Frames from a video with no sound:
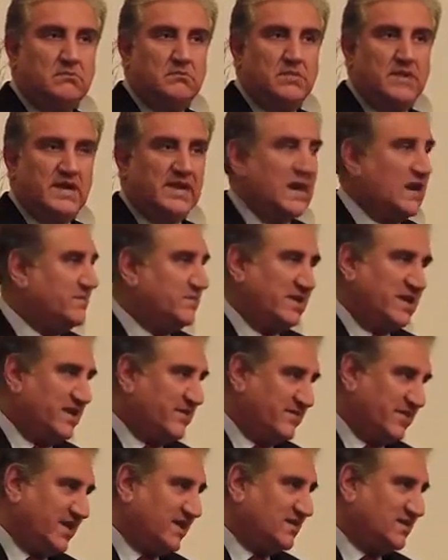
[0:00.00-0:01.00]
And I'll be
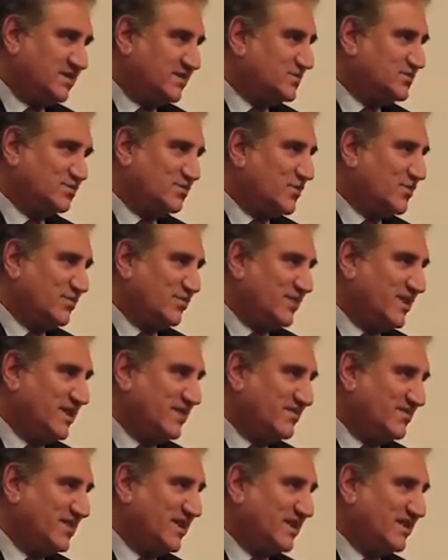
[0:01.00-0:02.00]
leaving tomorrow
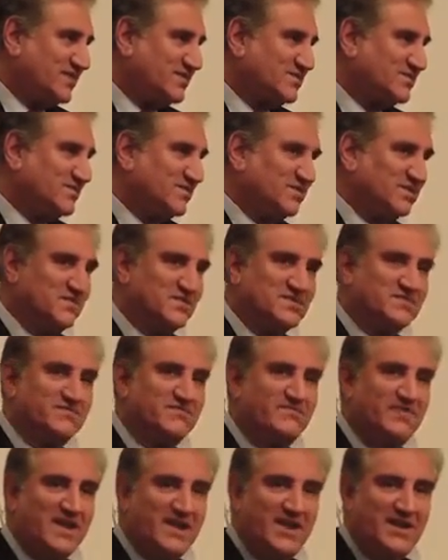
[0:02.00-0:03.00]
evening, so it was
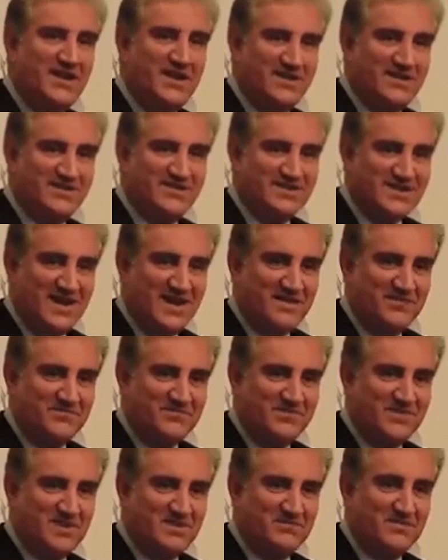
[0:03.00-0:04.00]
very little time.
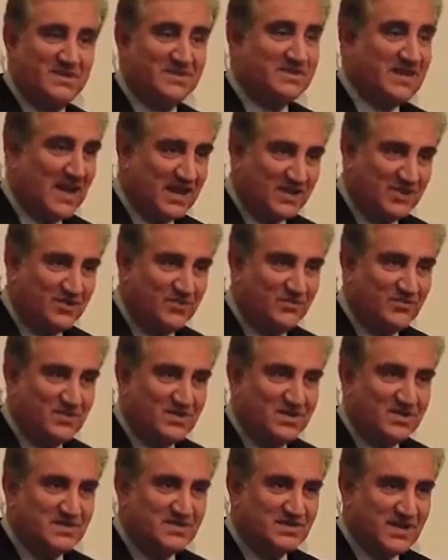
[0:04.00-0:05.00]
But thank you.
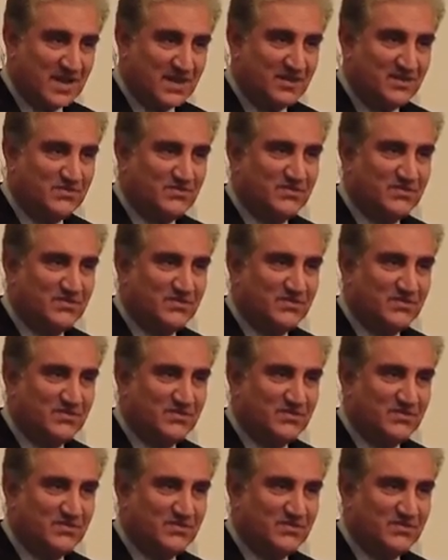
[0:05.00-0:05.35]
Thank you.